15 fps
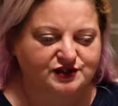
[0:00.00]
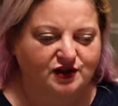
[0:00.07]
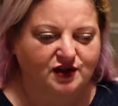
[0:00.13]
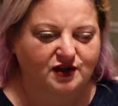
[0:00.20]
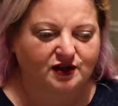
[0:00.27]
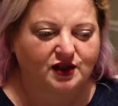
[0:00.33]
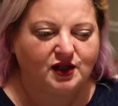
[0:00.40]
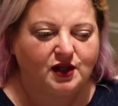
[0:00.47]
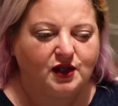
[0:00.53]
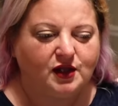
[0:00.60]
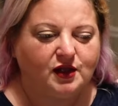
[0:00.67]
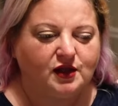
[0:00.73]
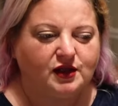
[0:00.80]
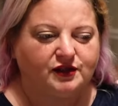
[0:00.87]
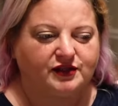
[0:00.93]
dog
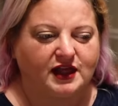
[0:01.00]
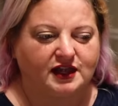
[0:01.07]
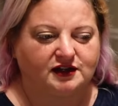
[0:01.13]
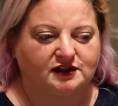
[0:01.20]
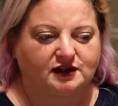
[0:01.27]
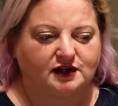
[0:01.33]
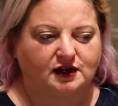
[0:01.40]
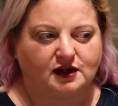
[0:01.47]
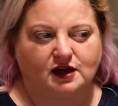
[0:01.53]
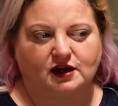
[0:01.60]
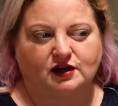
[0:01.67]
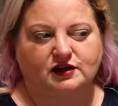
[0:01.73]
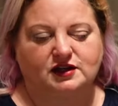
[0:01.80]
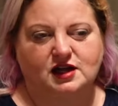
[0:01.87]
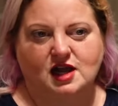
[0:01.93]
that
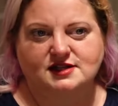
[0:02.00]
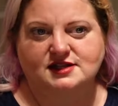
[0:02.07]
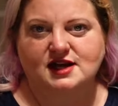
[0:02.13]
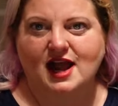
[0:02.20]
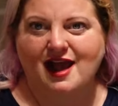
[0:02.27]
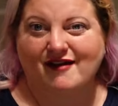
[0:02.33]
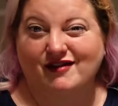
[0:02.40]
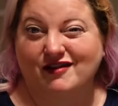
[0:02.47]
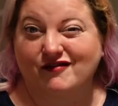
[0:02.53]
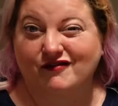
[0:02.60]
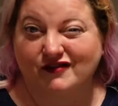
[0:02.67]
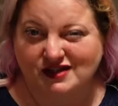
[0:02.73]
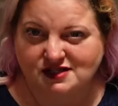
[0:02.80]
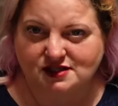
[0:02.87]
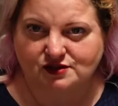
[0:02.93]
doesn't have a
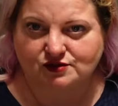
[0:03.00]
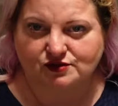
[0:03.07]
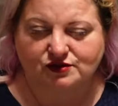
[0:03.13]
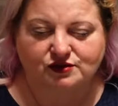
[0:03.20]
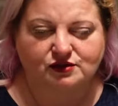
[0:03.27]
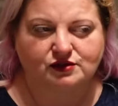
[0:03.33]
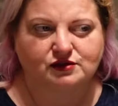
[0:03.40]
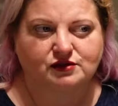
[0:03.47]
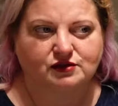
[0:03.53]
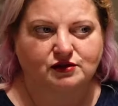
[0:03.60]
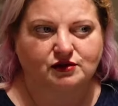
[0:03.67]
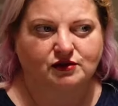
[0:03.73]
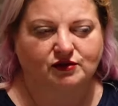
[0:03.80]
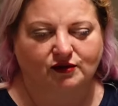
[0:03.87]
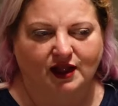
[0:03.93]
physical
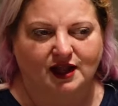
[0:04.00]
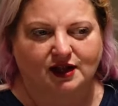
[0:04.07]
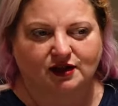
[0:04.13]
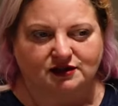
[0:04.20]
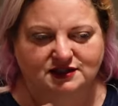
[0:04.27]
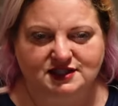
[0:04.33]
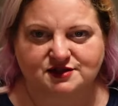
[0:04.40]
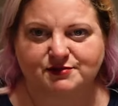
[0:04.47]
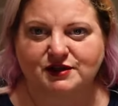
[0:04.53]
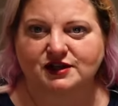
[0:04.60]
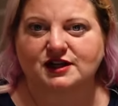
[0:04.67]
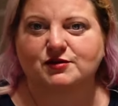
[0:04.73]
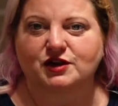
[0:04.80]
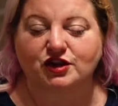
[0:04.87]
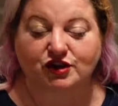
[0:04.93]
like
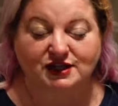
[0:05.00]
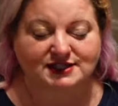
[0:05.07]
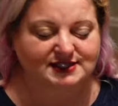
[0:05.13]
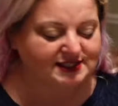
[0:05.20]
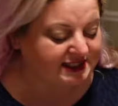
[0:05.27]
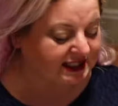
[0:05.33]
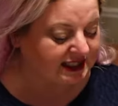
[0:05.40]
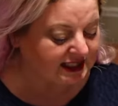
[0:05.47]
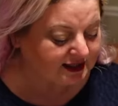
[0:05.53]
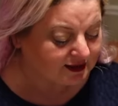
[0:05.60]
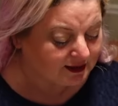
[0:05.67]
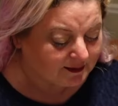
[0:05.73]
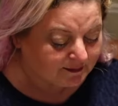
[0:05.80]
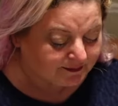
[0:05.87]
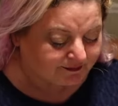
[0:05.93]
disability where you can see.
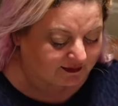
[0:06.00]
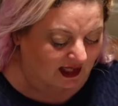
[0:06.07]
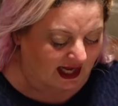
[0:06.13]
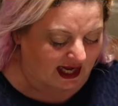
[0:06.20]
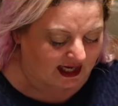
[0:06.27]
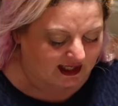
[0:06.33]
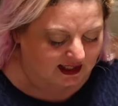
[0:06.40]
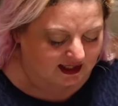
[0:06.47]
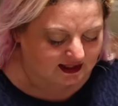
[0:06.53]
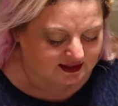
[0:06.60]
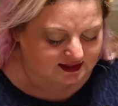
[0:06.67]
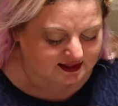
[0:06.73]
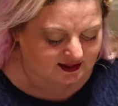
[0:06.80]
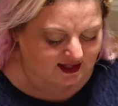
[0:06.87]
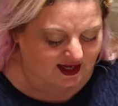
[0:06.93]

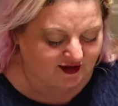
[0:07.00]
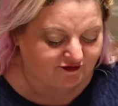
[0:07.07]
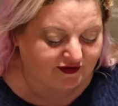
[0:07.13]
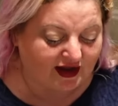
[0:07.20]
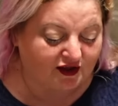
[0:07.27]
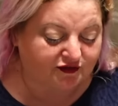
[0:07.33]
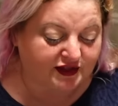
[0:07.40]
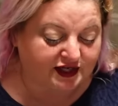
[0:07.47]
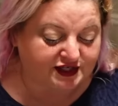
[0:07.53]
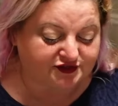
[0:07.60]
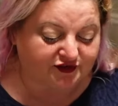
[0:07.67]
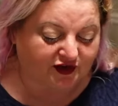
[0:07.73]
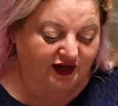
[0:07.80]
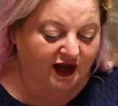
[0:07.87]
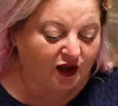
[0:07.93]
And they have found that it's
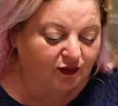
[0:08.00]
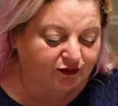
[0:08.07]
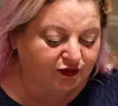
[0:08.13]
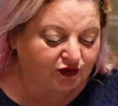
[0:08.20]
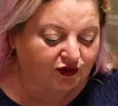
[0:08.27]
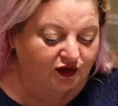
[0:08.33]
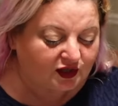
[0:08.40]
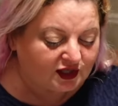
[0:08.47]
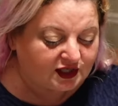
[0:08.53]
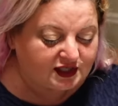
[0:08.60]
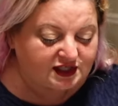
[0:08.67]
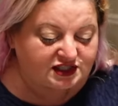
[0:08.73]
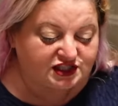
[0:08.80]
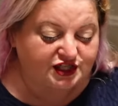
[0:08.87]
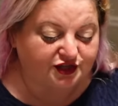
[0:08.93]
very helpful
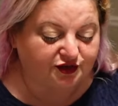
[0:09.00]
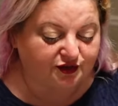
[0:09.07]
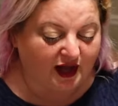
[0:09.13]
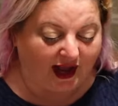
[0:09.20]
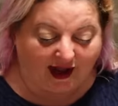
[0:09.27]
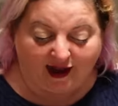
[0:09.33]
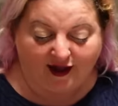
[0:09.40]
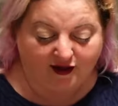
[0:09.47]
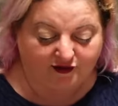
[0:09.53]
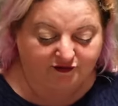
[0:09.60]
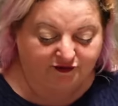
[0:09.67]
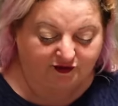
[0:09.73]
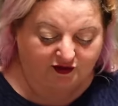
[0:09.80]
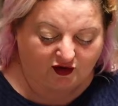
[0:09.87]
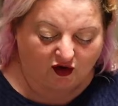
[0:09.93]
to
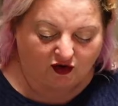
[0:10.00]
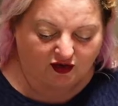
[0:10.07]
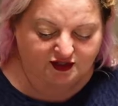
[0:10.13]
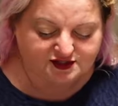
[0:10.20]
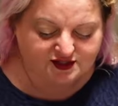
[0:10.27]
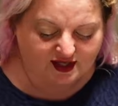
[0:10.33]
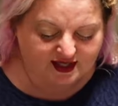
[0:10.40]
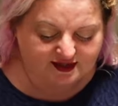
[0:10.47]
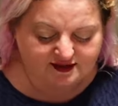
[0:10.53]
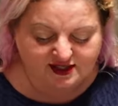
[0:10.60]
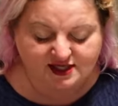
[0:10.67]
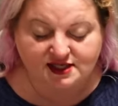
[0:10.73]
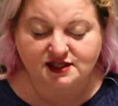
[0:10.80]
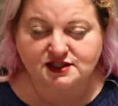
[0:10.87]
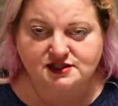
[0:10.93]
have cards like
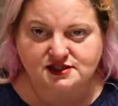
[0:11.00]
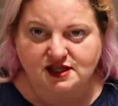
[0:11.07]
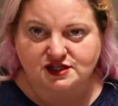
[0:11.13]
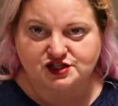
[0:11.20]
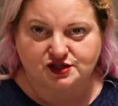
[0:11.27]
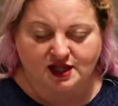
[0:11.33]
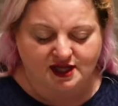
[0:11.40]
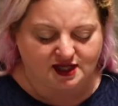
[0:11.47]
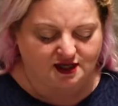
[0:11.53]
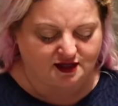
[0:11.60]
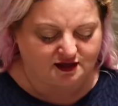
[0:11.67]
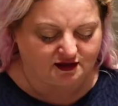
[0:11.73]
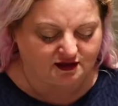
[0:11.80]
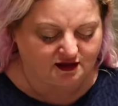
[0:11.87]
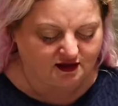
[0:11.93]
these that they
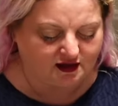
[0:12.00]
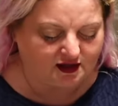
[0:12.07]
can